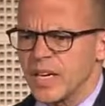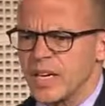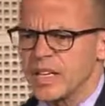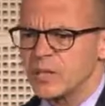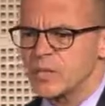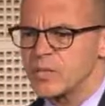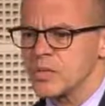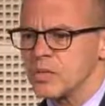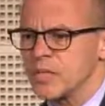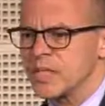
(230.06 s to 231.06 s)
and
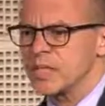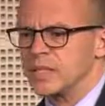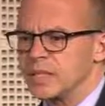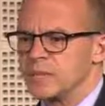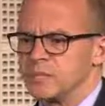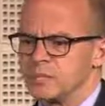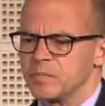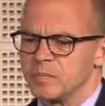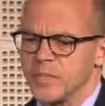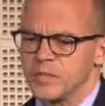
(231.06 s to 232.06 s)
also um,
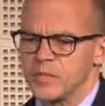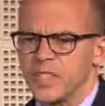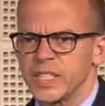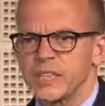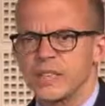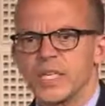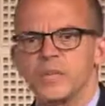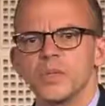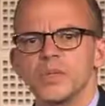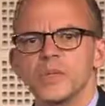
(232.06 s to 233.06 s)
by the fact that
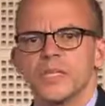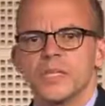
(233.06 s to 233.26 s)
our